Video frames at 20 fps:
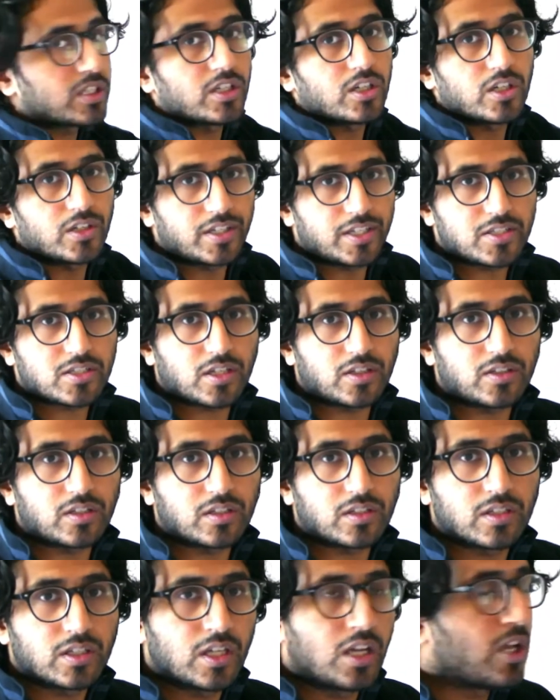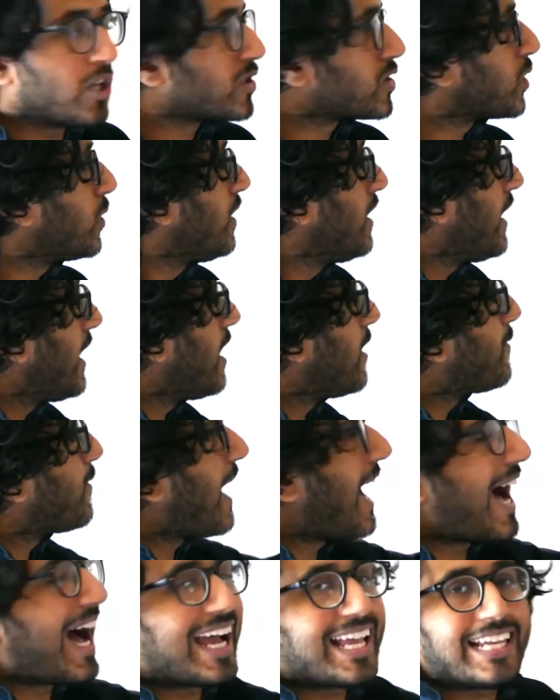going to hurt each other. So if
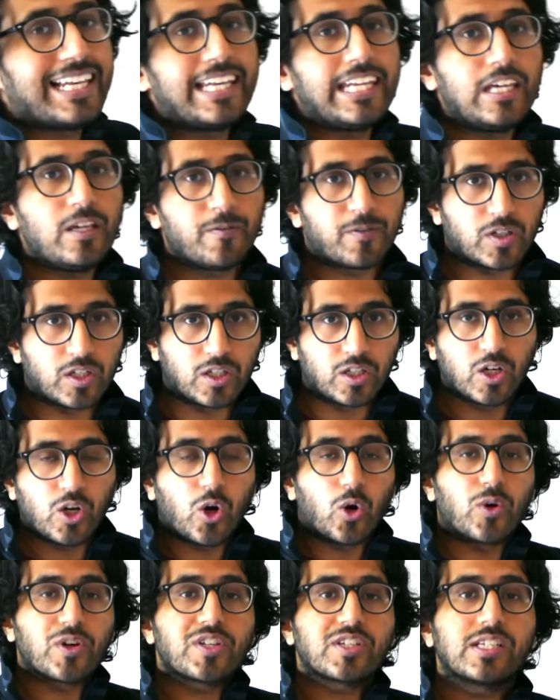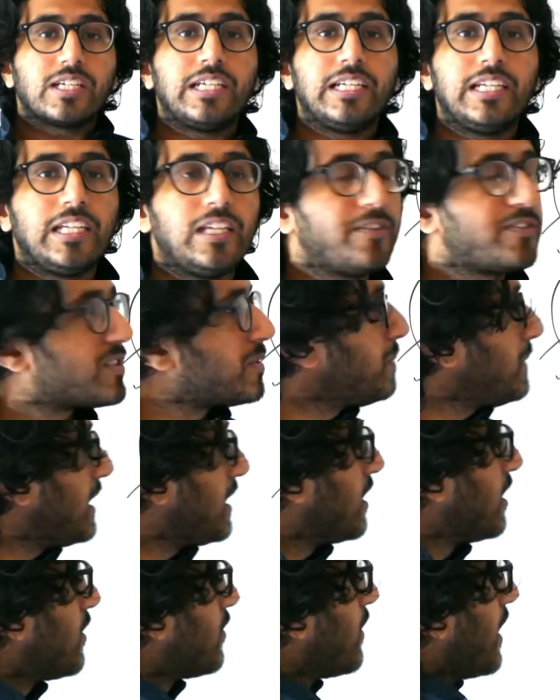I leave her or she leaves
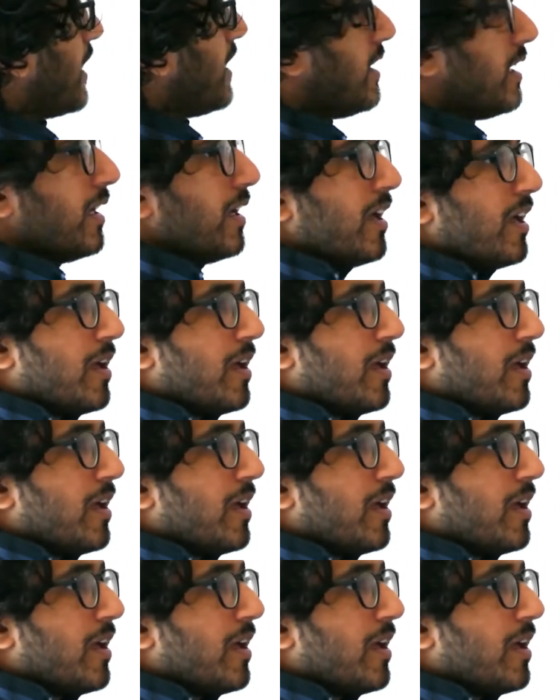me, right?